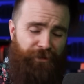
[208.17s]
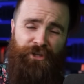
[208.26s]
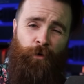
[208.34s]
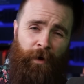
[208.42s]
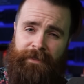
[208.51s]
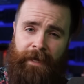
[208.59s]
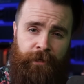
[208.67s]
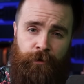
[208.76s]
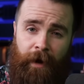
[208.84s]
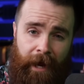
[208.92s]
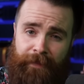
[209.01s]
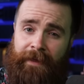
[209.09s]
But you know what,
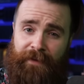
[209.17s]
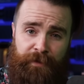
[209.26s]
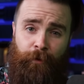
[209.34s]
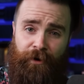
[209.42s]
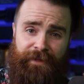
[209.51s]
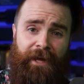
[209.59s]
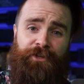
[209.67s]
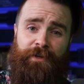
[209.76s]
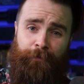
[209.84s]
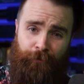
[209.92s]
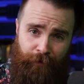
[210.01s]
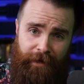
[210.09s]
Daniel? I think this part's
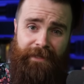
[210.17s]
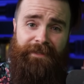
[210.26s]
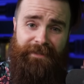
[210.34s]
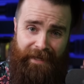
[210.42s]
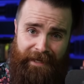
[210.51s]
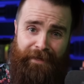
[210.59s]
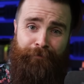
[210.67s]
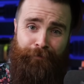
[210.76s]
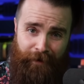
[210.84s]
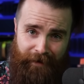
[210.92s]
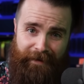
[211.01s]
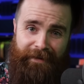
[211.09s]
actually pretty stinking
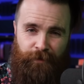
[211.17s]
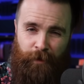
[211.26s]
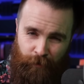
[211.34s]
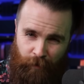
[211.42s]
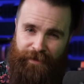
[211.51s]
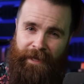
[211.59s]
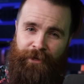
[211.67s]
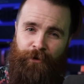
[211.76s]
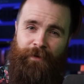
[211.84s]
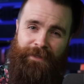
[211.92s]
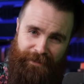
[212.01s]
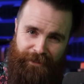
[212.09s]
fun. So ignore
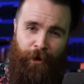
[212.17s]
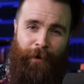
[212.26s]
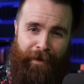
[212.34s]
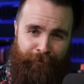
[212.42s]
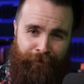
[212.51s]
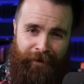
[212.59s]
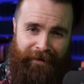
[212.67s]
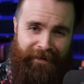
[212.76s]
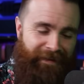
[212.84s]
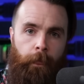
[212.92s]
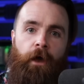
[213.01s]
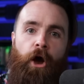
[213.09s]
Daniel, let's go have fun.
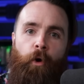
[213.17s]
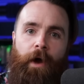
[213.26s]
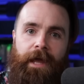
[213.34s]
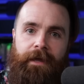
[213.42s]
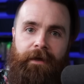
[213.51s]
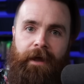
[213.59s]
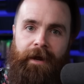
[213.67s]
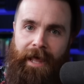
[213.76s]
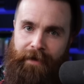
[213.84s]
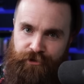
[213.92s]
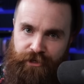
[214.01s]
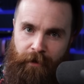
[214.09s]
Oh hey, and I
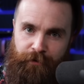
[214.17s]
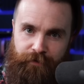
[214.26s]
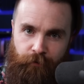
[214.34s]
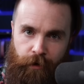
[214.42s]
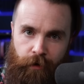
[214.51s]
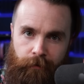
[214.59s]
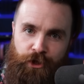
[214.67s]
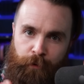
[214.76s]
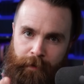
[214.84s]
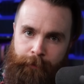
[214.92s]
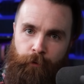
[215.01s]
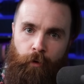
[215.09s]
have a challenge for you.
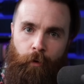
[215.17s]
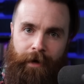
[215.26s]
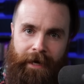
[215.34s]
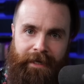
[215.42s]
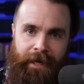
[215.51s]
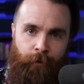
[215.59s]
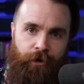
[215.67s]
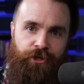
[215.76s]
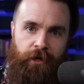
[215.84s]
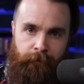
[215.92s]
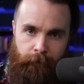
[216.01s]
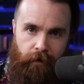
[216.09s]
Two people will win a Network
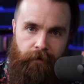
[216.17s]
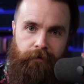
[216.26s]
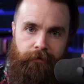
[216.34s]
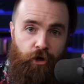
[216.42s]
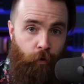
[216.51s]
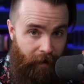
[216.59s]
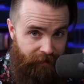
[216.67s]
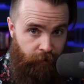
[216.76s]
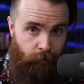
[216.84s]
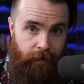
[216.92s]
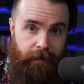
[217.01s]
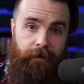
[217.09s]
Chuck mug, US
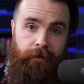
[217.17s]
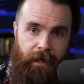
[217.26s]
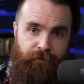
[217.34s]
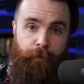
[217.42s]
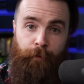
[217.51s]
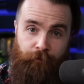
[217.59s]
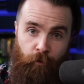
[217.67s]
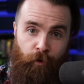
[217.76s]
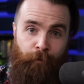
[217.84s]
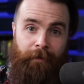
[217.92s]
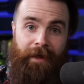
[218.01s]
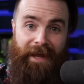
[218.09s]
only, if you
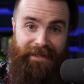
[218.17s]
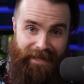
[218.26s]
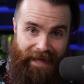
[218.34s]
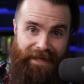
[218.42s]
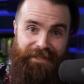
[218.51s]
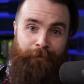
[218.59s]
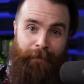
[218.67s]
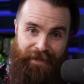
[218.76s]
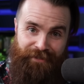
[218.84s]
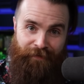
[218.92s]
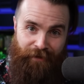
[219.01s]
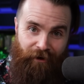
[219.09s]
perform a task
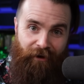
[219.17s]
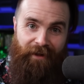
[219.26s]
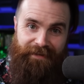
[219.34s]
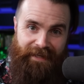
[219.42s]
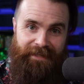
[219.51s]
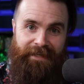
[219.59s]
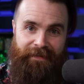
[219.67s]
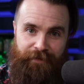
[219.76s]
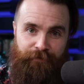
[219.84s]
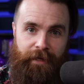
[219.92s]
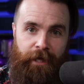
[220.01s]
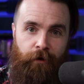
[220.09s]
based on the contents in
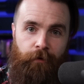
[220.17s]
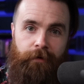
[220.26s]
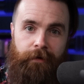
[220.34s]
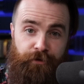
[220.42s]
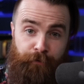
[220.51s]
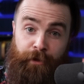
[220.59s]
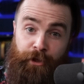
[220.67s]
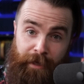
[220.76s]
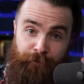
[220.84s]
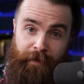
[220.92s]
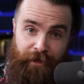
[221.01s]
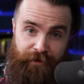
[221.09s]
this video. So be
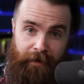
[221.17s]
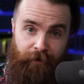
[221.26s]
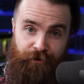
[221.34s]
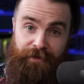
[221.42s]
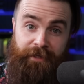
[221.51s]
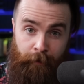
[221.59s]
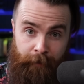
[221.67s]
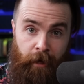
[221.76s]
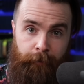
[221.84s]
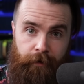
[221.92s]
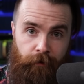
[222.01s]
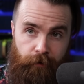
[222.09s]
looking for that challenge, it's coming
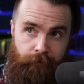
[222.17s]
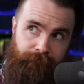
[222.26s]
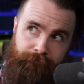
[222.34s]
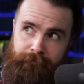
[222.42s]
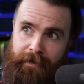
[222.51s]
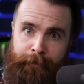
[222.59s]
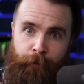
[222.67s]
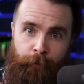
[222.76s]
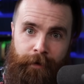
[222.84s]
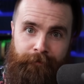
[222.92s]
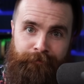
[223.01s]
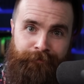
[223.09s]
up here in a moment.